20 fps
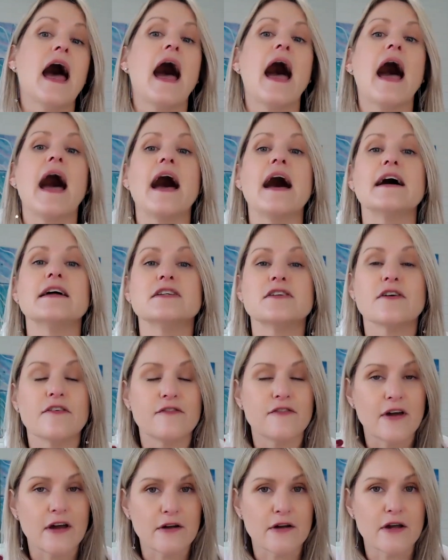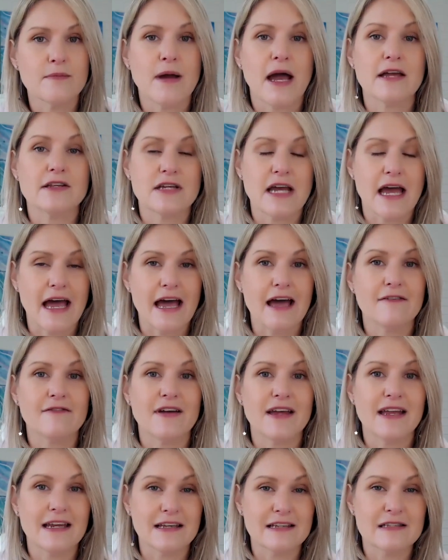and very much have
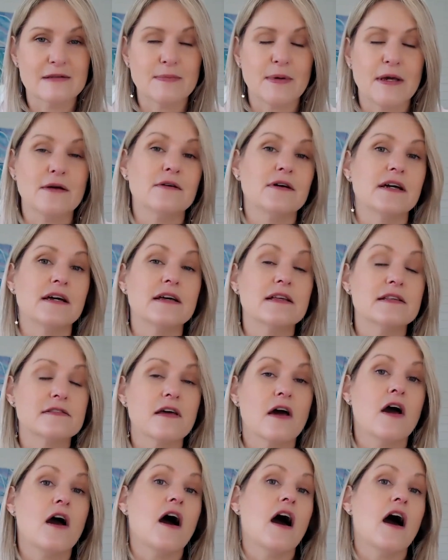an experience